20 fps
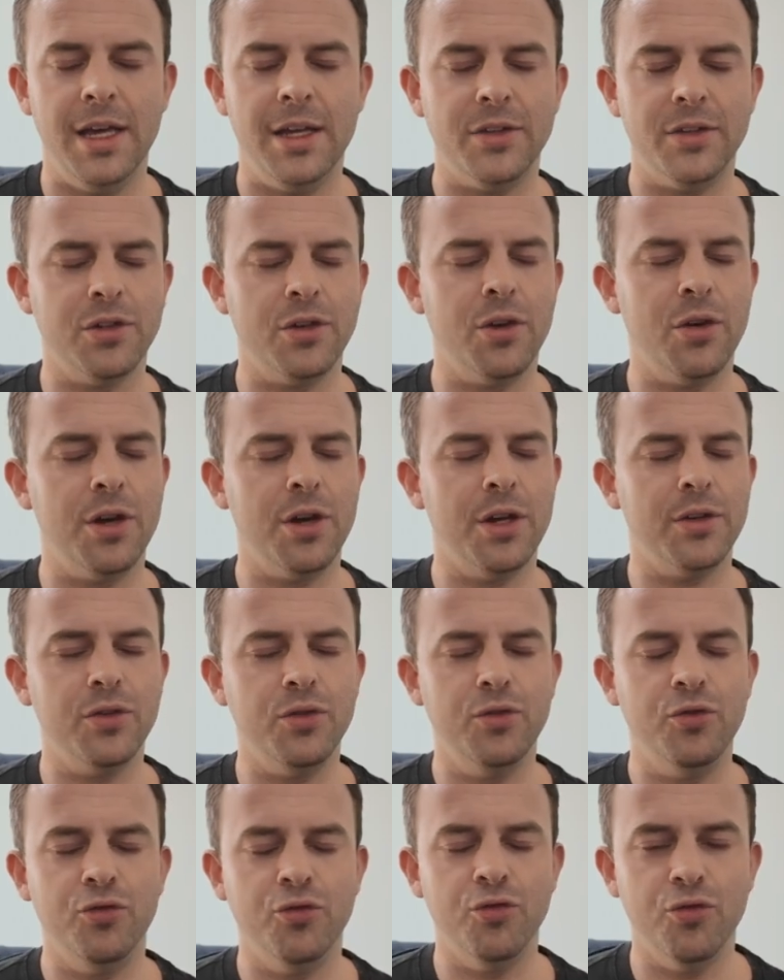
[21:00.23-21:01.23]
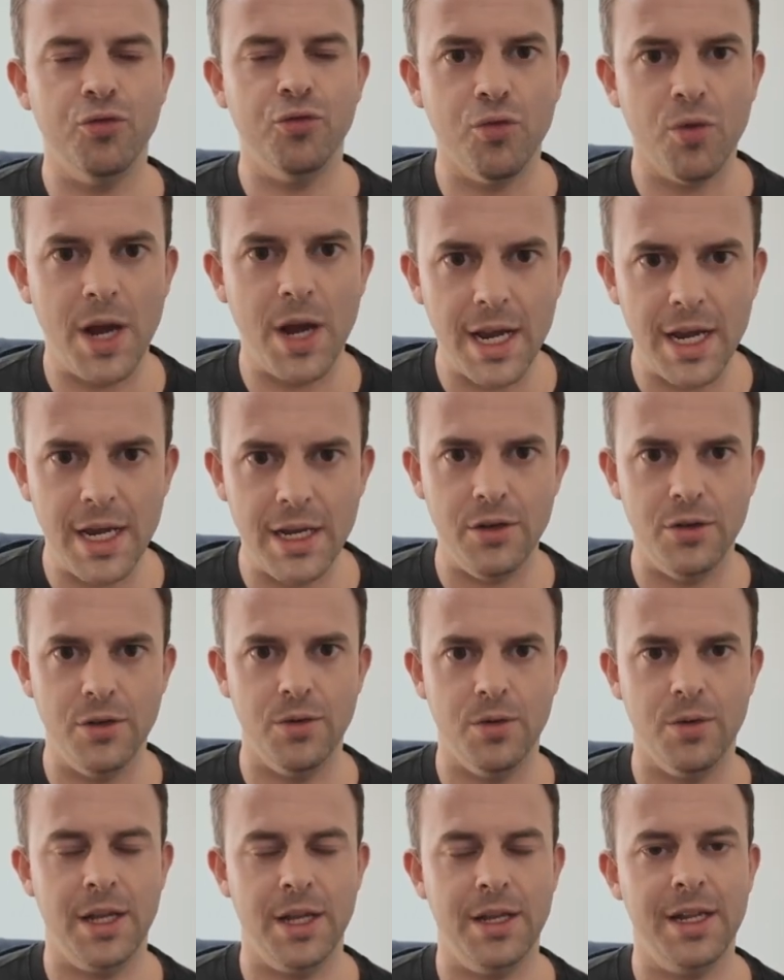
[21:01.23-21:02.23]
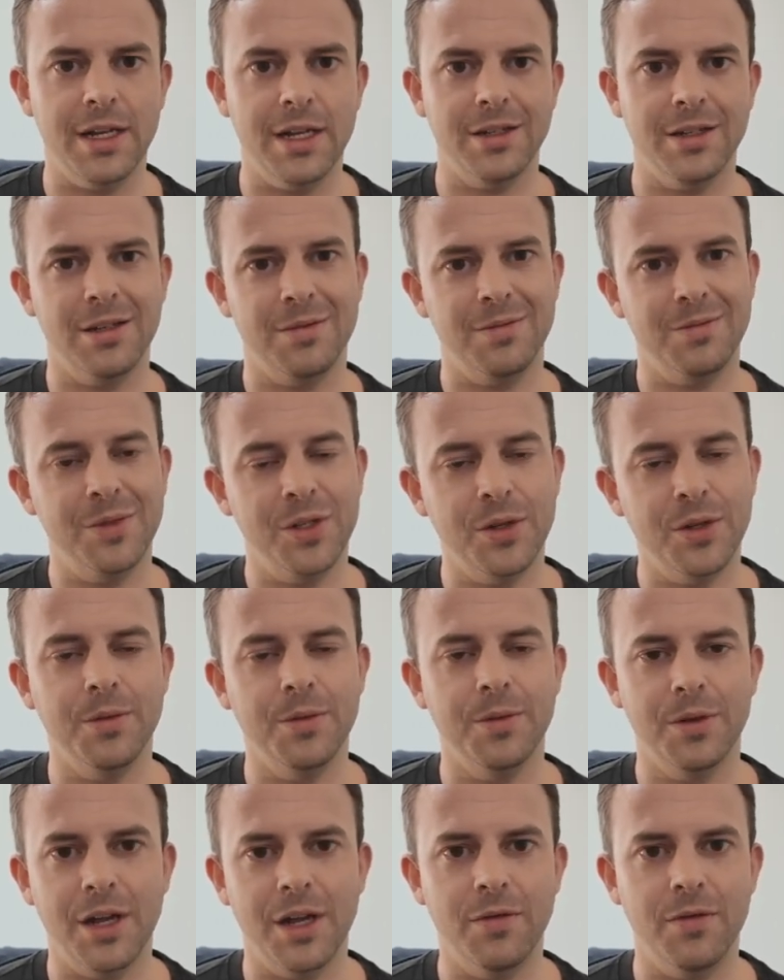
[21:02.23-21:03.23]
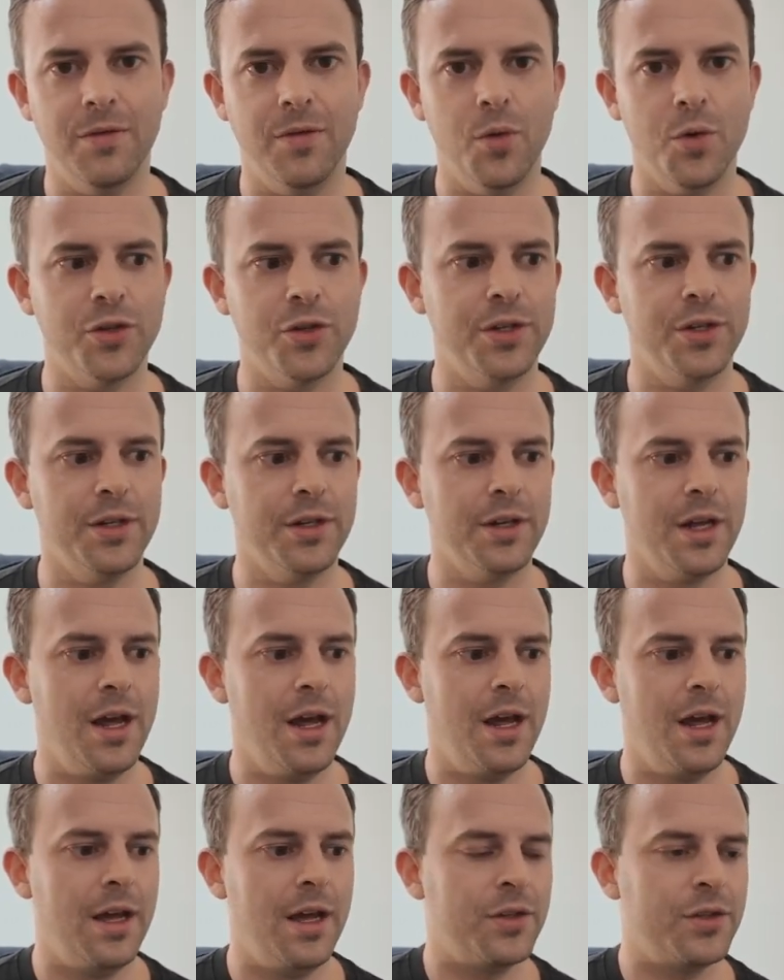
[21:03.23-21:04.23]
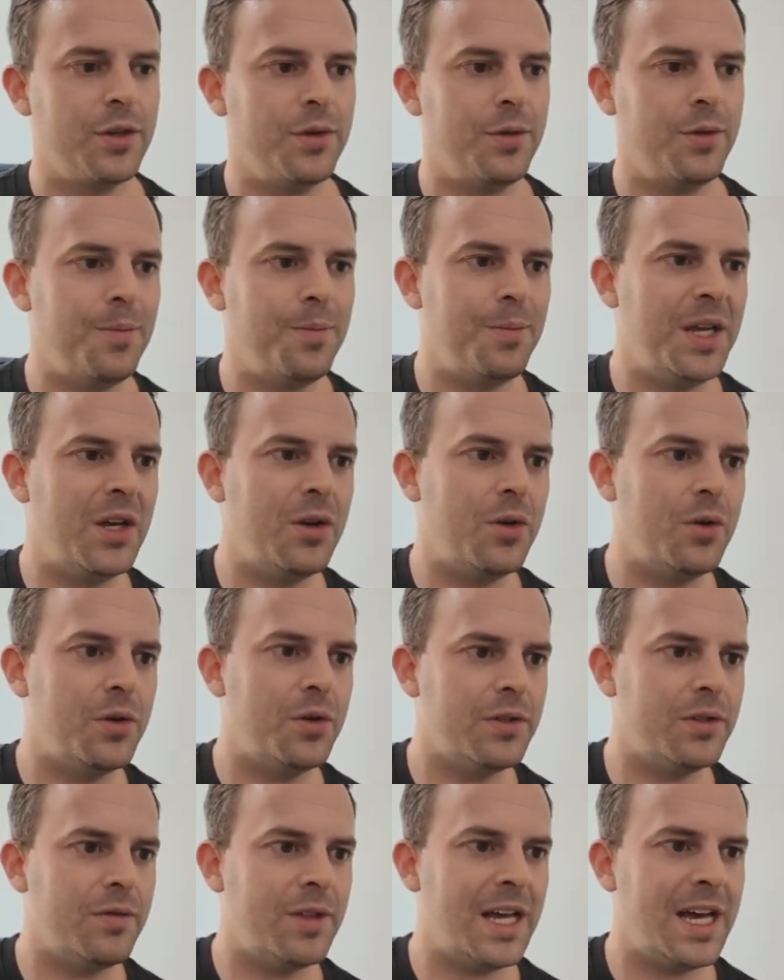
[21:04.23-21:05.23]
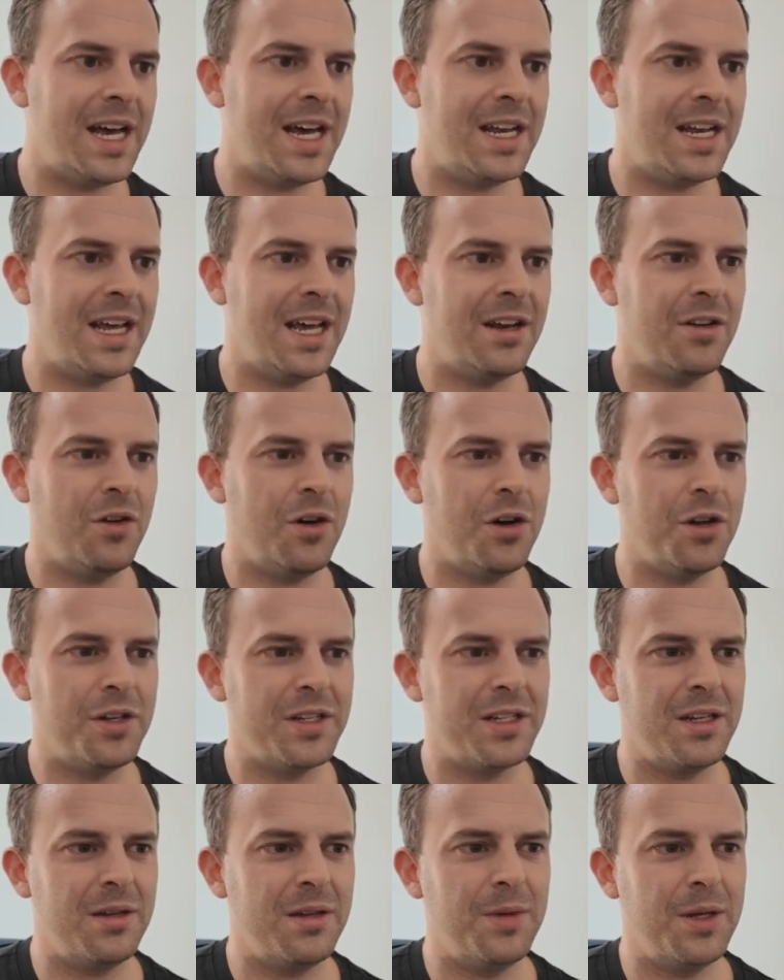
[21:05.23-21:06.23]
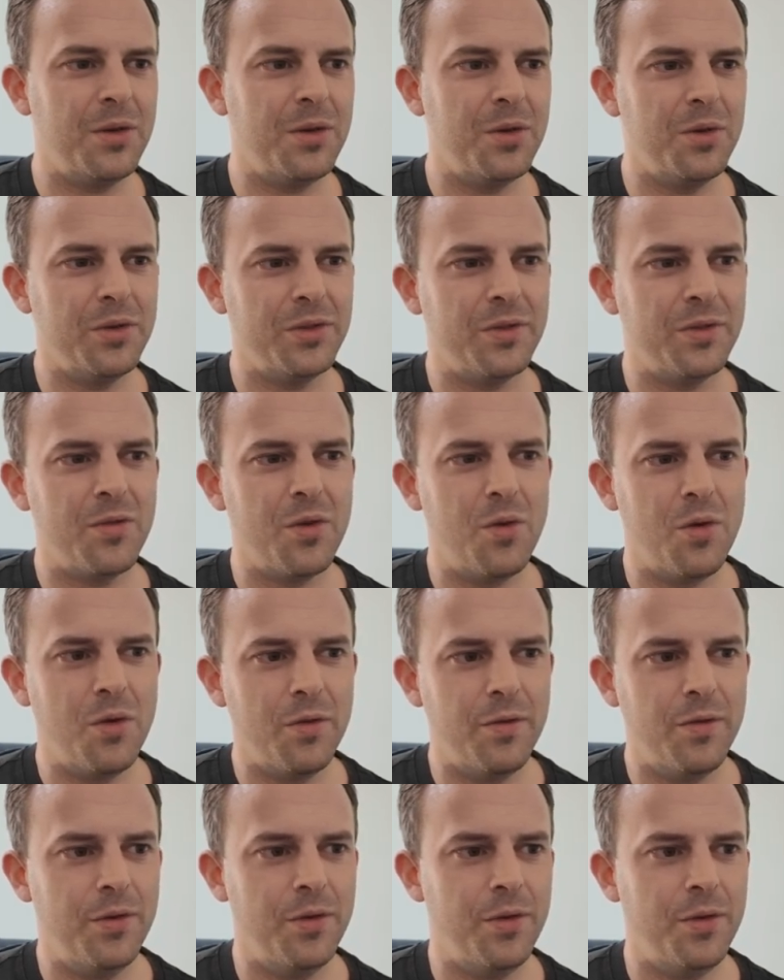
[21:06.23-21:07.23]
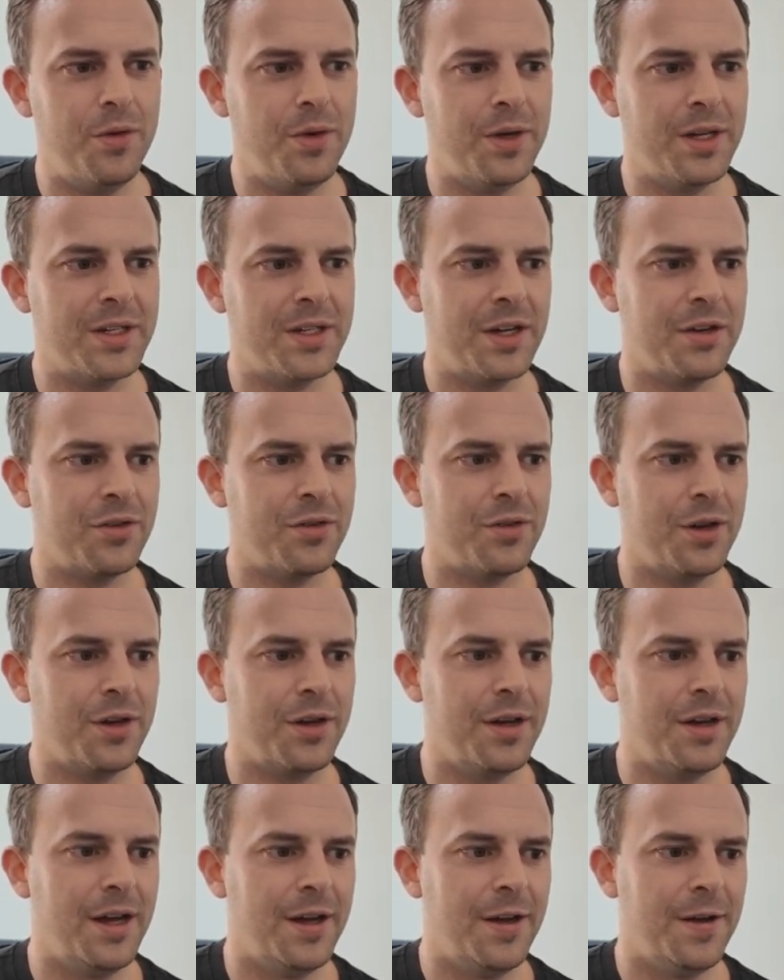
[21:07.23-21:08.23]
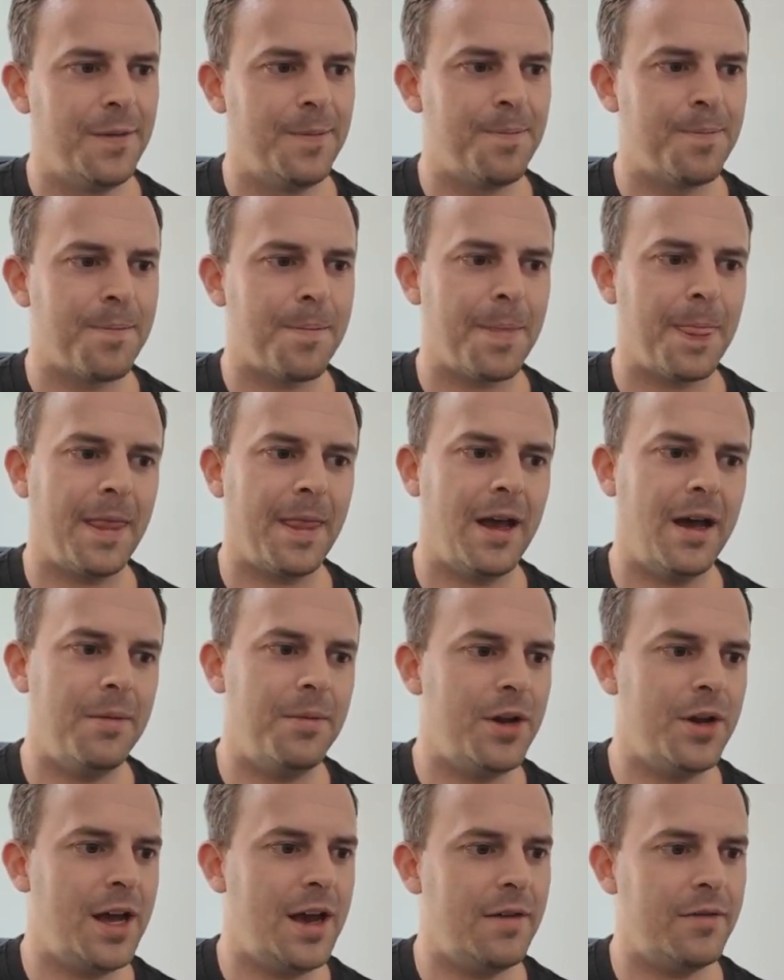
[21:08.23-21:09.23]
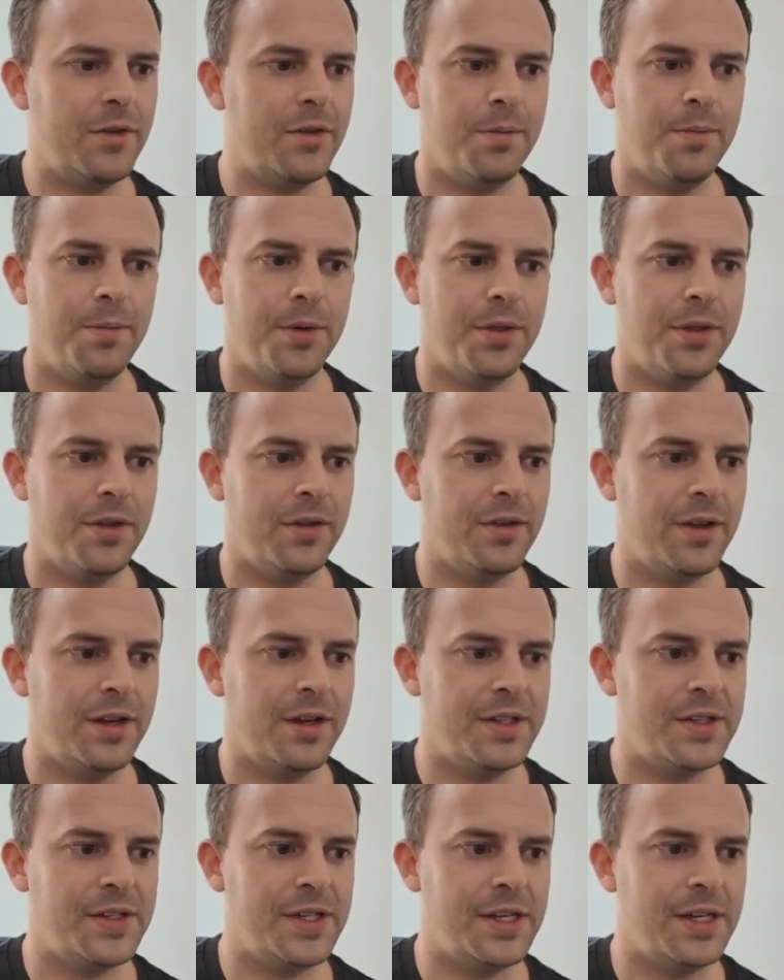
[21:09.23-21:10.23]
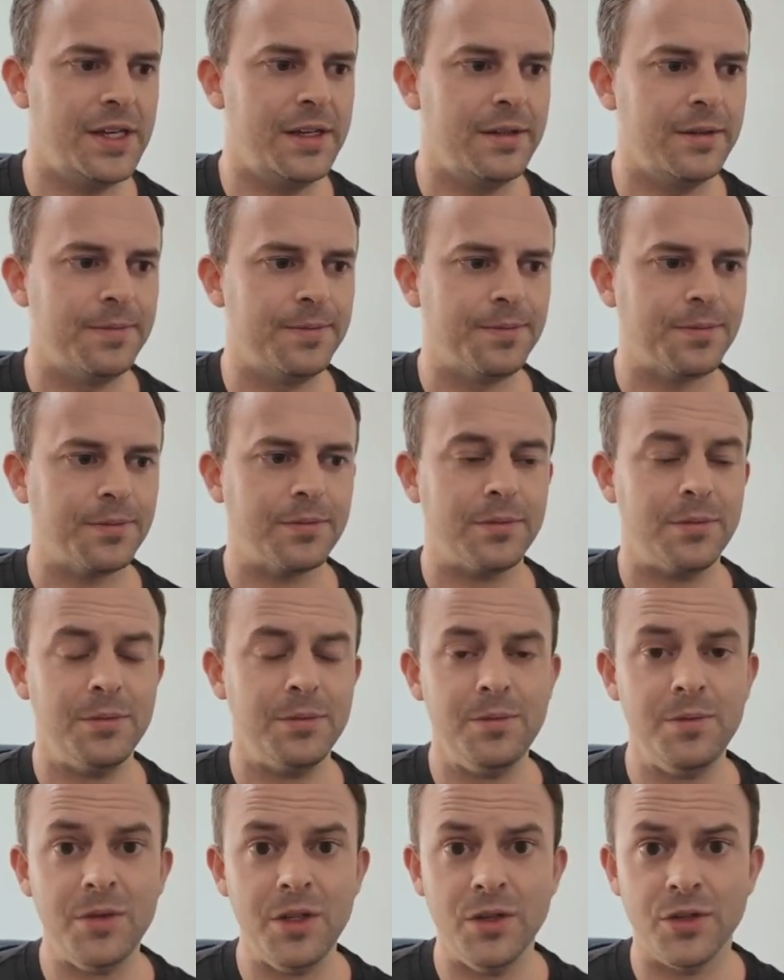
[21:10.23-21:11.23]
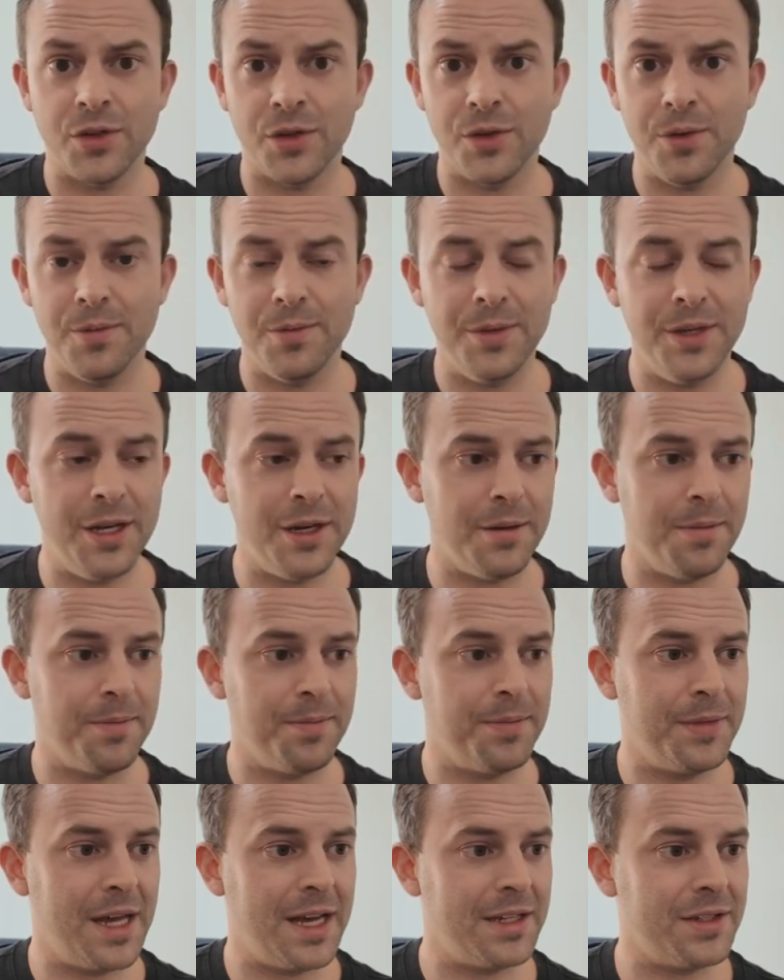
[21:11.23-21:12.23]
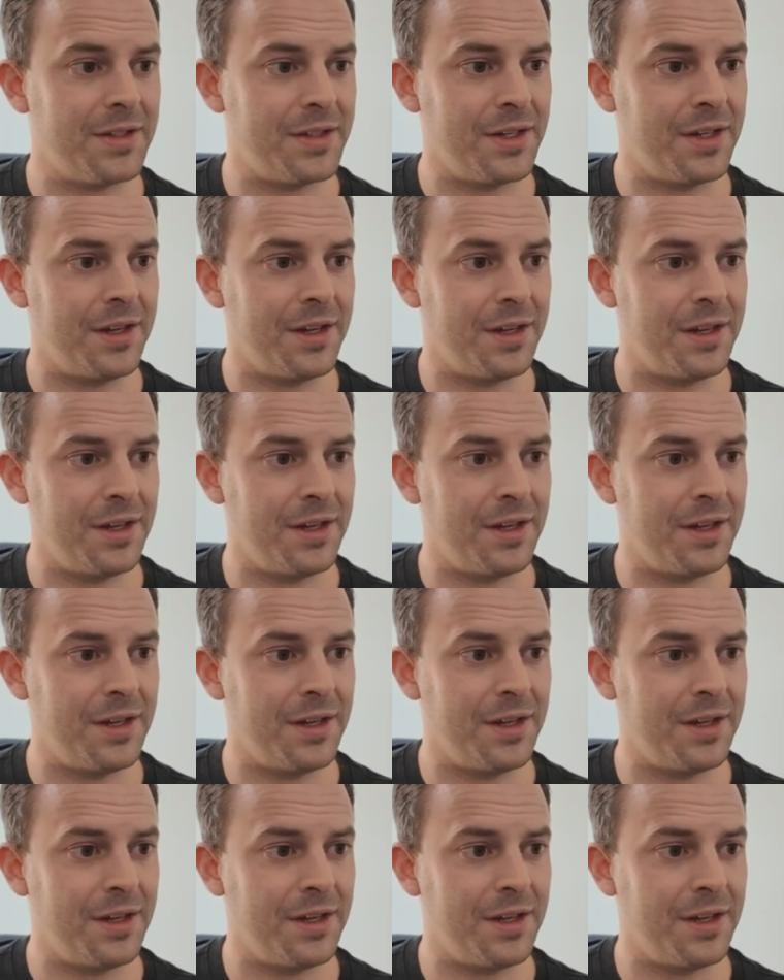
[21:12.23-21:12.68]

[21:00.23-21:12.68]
it's going to drain you, and that's, unfortunate. So because of that, and honestly because of Corfu, etc., I'm gonna have to put this at a C. So yeah, that's